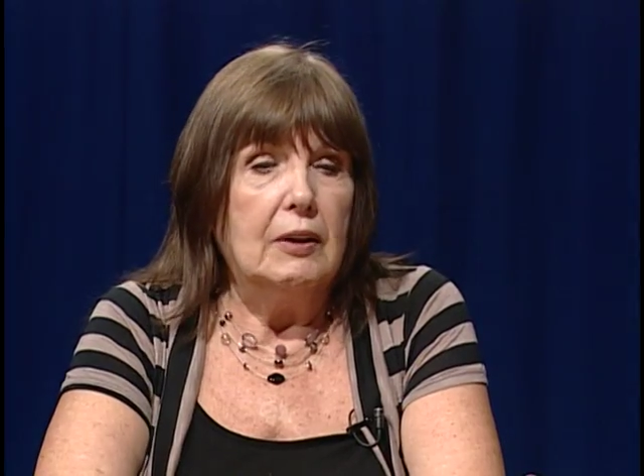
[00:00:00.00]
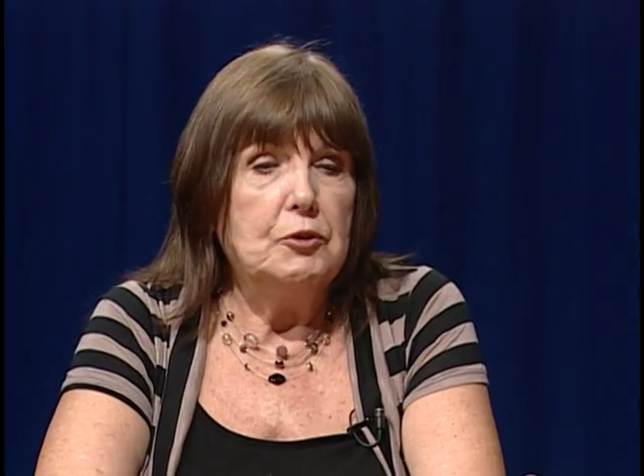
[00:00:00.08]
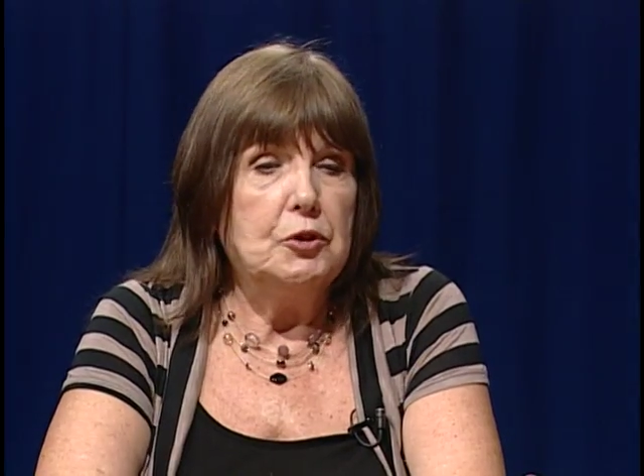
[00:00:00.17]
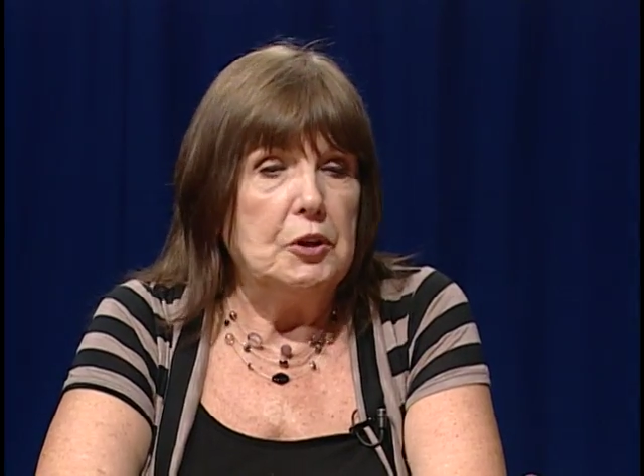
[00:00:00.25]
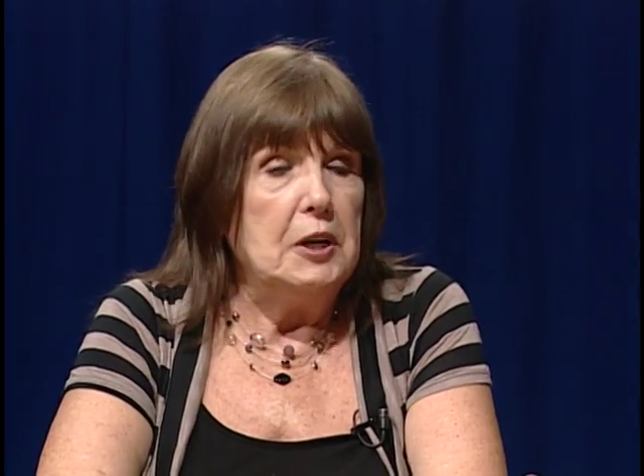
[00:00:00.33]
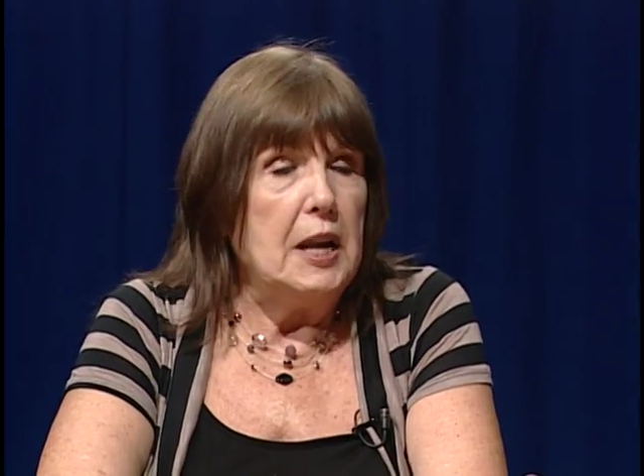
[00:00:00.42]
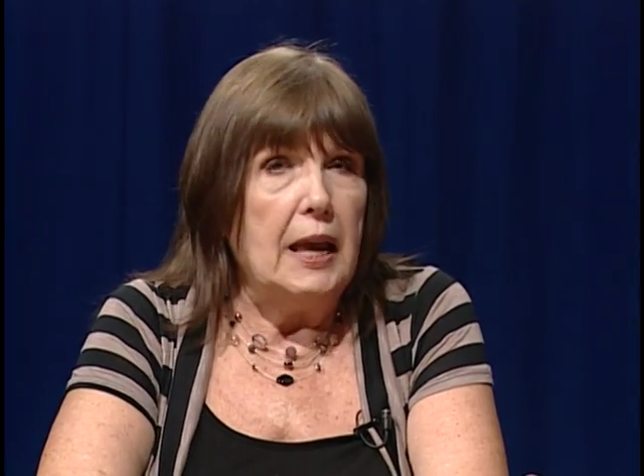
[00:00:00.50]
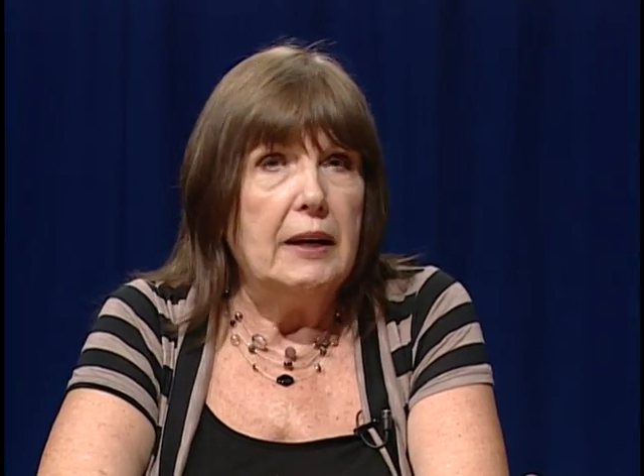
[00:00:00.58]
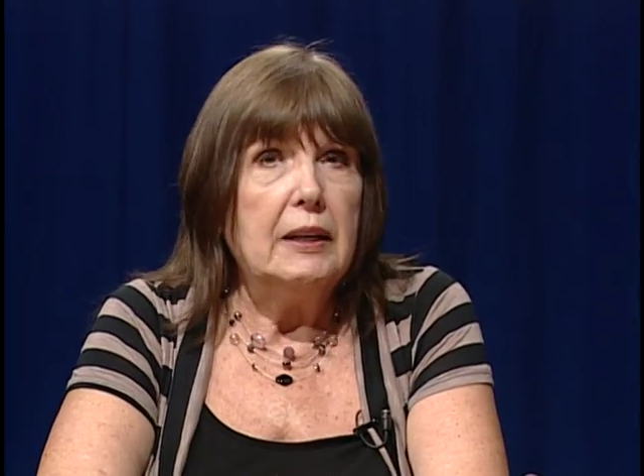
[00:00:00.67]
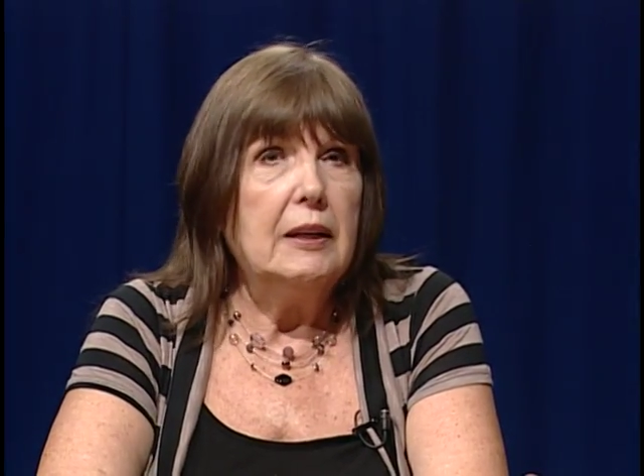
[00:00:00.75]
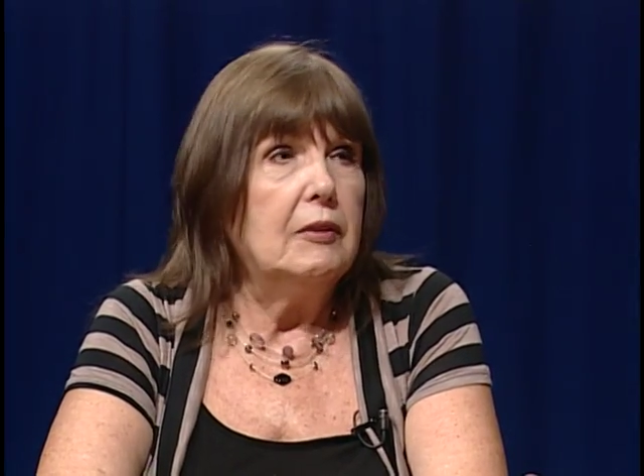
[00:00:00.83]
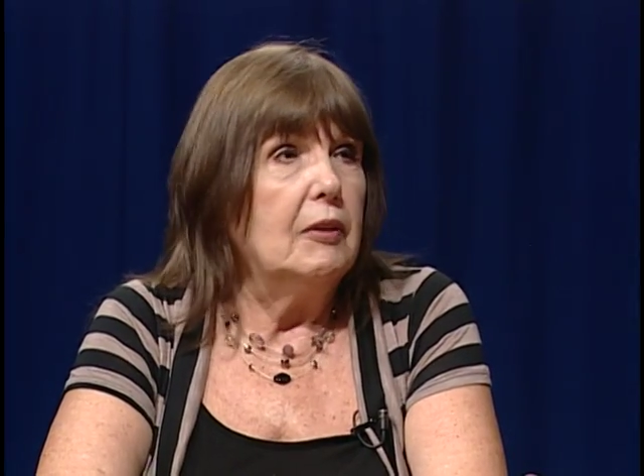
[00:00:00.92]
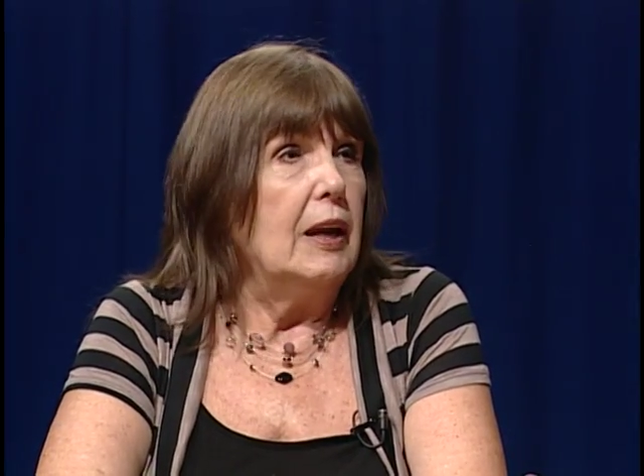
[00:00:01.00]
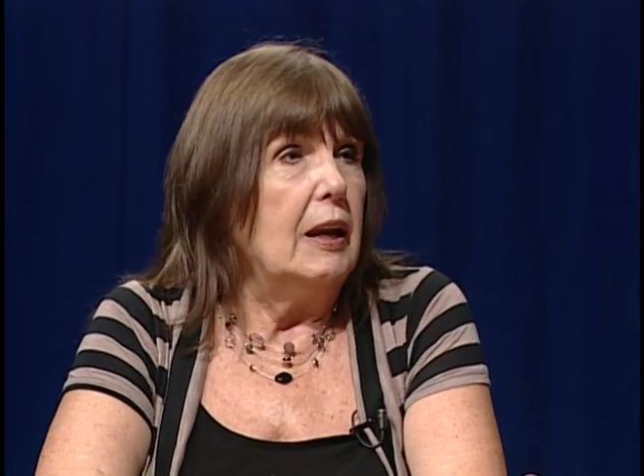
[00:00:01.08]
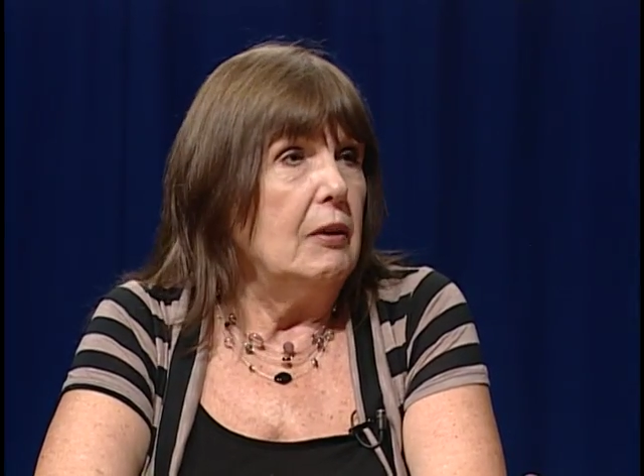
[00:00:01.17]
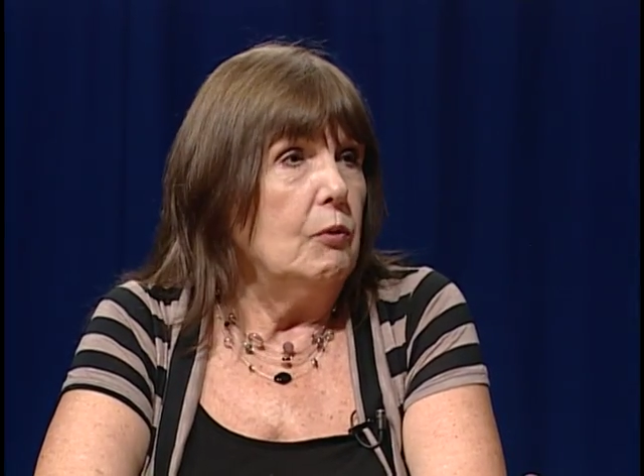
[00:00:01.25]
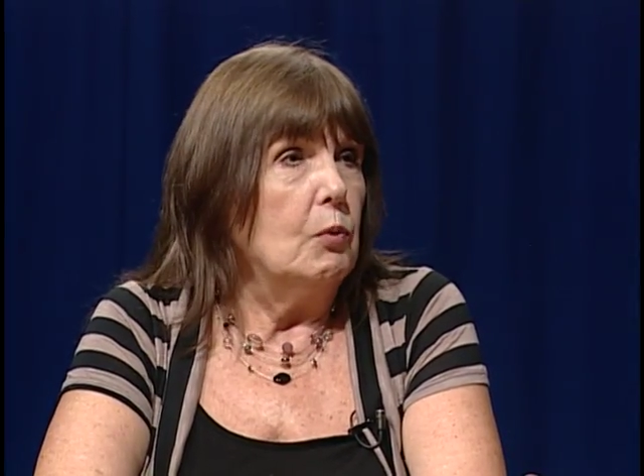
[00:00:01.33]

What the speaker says: a genetic thing